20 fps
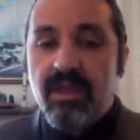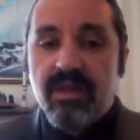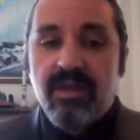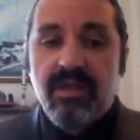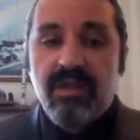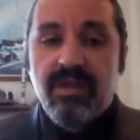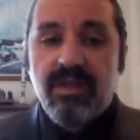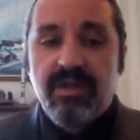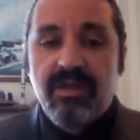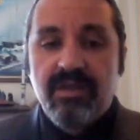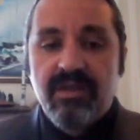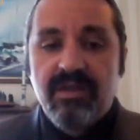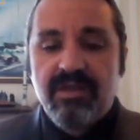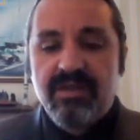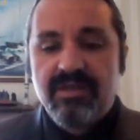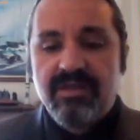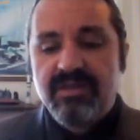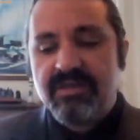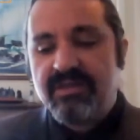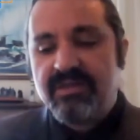
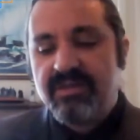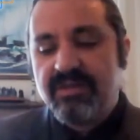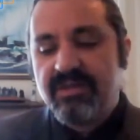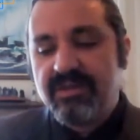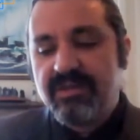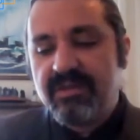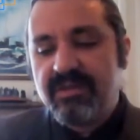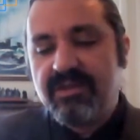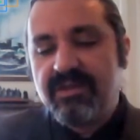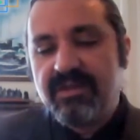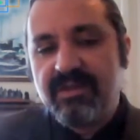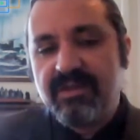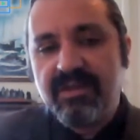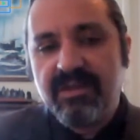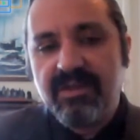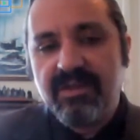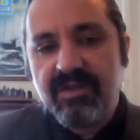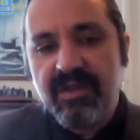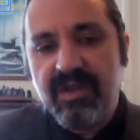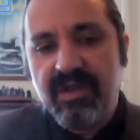
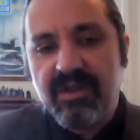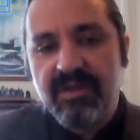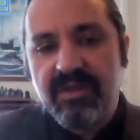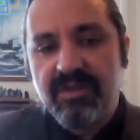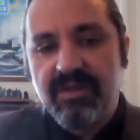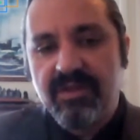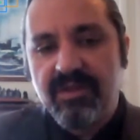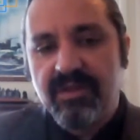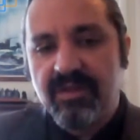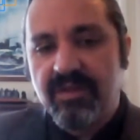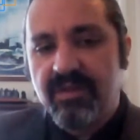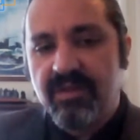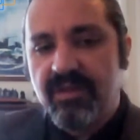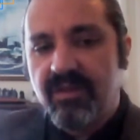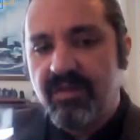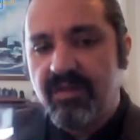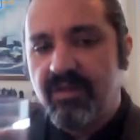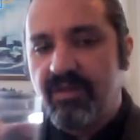The person shown says nothing.